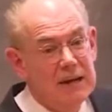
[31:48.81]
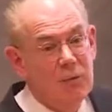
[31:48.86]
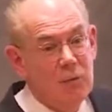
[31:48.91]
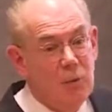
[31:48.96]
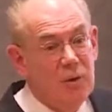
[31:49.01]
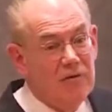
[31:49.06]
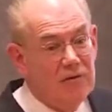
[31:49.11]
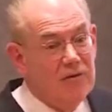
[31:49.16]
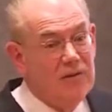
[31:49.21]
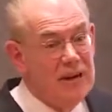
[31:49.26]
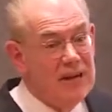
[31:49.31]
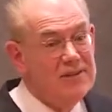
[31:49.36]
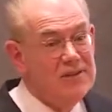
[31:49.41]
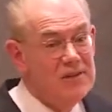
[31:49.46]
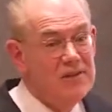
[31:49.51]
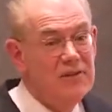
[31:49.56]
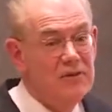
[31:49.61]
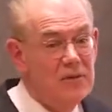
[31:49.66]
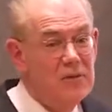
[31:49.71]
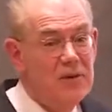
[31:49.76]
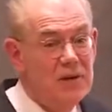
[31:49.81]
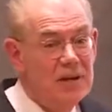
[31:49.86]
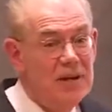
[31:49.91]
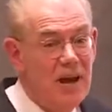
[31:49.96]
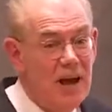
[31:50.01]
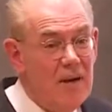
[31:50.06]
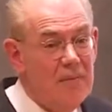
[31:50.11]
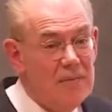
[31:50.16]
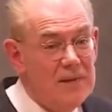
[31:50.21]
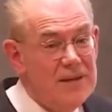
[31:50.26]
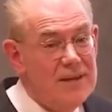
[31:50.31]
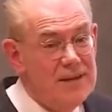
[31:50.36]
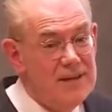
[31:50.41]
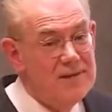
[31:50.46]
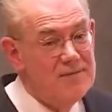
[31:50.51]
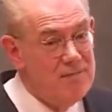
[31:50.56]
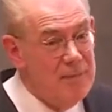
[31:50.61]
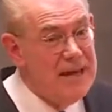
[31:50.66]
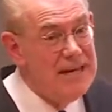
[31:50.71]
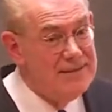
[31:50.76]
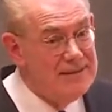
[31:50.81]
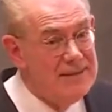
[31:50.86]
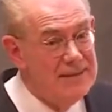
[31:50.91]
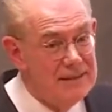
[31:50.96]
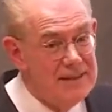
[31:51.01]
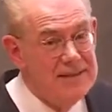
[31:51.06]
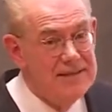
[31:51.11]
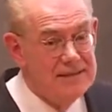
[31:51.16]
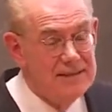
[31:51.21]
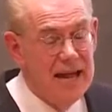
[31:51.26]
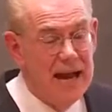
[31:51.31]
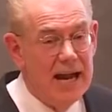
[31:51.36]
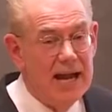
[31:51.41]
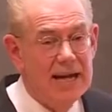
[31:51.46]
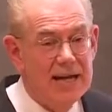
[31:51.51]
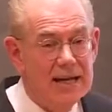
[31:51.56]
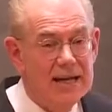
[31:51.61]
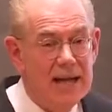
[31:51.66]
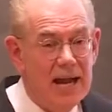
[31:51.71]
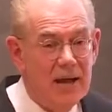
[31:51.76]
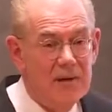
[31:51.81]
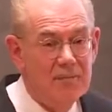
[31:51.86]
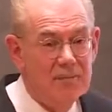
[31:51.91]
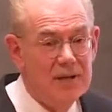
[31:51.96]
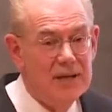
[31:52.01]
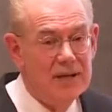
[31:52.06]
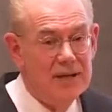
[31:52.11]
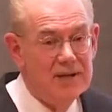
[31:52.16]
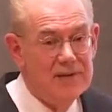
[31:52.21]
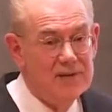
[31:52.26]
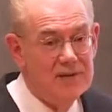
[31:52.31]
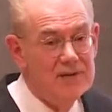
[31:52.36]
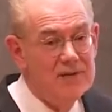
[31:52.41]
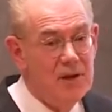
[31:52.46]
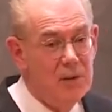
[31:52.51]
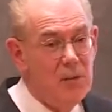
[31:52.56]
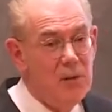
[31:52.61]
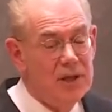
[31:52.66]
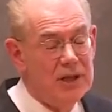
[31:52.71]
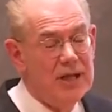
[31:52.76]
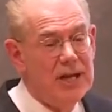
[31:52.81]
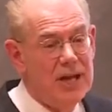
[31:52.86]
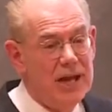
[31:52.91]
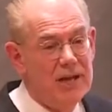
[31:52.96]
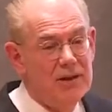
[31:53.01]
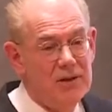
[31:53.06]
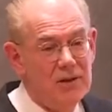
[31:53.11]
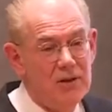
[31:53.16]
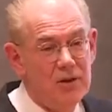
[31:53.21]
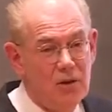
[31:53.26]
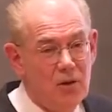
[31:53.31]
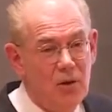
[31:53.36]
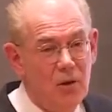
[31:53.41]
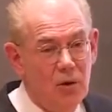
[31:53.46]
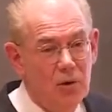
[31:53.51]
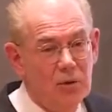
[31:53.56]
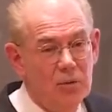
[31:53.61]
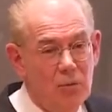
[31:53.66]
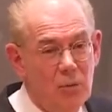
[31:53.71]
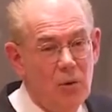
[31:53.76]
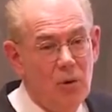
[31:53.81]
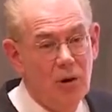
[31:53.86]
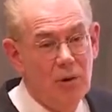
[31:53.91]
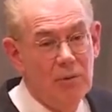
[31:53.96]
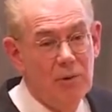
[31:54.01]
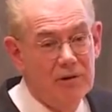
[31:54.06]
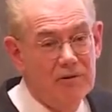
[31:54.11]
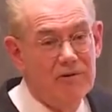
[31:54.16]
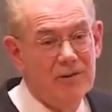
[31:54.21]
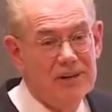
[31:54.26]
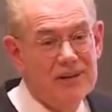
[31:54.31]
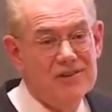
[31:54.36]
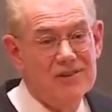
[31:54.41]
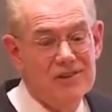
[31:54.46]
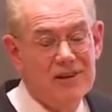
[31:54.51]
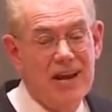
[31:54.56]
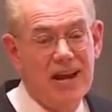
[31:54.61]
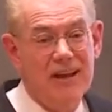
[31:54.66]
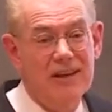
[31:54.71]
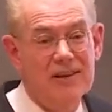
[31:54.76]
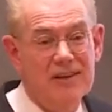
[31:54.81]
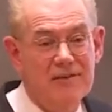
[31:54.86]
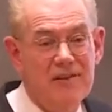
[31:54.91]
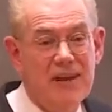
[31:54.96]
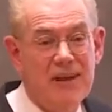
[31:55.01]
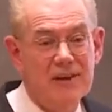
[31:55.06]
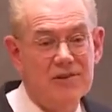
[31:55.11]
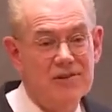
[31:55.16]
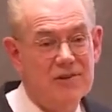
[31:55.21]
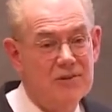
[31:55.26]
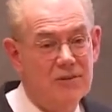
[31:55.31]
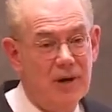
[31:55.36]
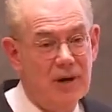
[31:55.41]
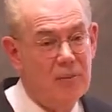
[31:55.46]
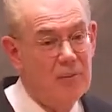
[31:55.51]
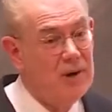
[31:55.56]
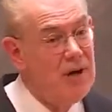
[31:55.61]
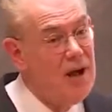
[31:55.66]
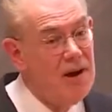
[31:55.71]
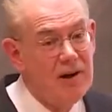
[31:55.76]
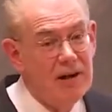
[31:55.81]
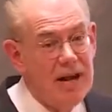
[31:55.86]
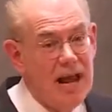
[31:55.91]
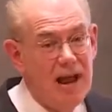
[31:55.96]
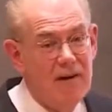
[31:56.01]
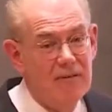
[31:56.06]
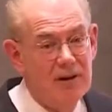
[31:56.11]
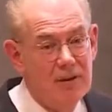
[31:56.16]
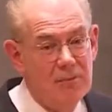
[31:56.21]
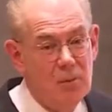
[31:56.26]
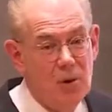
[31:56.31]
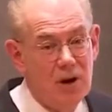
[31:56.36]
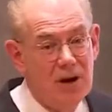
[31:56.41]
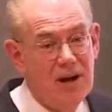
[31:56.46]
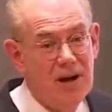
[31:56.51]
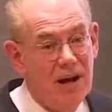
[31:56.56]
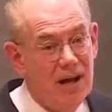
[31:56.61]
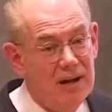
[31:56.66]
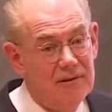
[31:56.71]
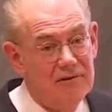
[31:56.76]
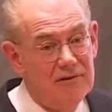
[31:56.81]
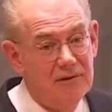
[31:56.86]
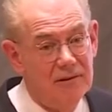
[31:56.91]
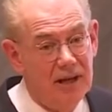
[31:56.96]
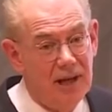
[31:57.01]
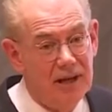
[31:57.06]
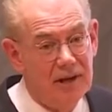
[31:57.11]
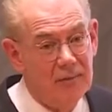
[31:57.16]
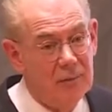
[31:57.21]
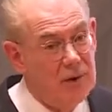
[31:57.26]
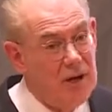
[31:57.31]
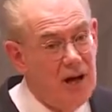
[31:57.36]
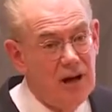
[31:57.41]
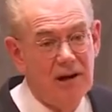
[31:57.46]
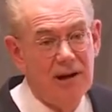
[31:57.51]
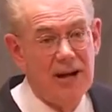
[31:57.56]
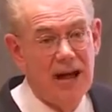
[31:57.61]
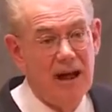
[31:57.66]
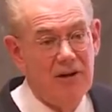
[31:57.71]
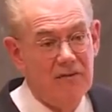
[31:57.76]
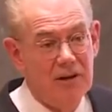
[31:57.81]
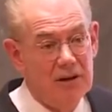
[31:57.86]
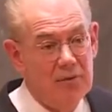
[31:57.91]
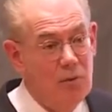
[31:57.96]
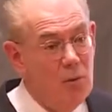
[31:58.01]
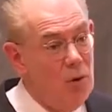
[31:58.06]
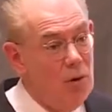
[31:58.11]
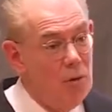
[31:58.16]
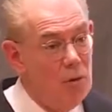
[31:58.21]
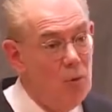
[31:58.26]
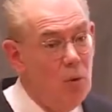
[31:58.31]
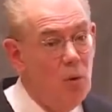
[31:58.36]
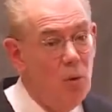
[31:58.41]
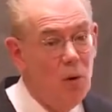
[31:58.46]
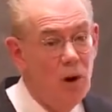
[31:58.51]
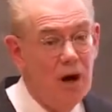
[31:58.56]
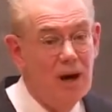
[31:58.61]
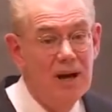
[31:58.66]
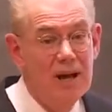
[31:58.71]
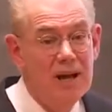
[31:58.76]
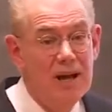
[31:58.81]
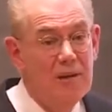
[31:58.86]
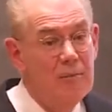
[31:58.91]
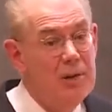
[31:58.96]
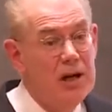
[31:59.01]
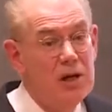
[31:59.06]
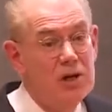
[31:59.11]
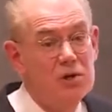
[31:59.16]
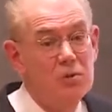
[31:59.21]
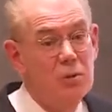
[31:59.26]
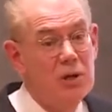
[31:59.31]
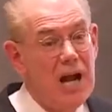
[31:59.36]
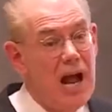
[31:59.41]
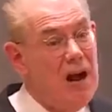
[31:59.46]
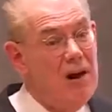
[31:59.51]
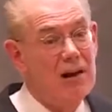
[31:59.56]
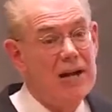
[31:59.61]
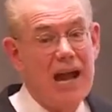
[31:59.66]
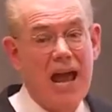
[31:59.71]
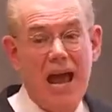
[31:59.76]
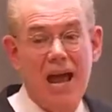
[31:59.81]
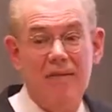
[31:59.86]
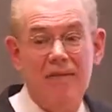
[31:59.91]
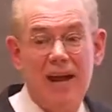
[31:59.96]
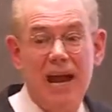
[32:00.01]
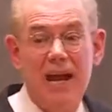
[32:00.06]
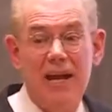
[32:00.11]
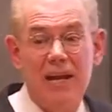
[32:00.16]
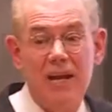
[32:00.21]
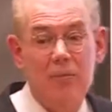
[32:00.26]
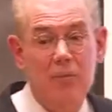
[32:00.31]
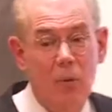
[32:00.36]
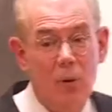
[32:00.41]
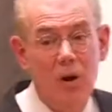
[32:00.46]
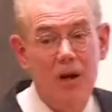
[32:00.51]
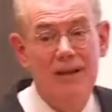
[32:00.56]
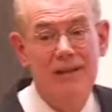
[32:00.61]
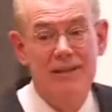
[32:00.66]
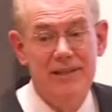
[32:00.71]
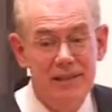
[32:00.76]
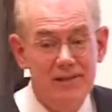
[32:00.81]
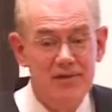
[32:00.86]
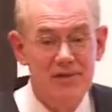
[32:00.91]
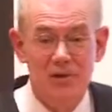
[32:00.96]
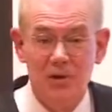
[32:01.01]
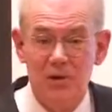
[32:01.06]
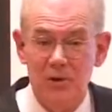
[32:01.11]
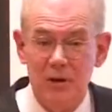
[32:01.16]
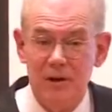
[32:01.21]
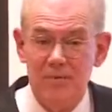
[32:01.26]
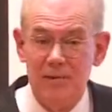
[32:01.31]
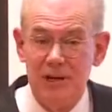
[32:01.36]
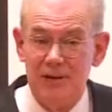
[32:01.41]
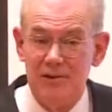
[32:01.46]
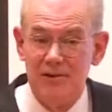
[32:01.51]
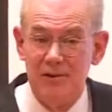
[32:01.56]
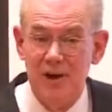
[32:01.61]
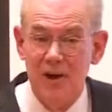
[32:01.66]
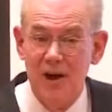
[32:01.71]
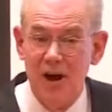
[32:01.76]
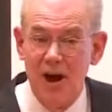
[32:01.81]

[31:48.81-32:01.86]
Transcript: what Francis Fukuyama is basically saying in that piece is that with the end of the Cold War, we've reached the end of history. We're not going to have any more conflict. We're not going to have any more war because we're not going to have any more disagreement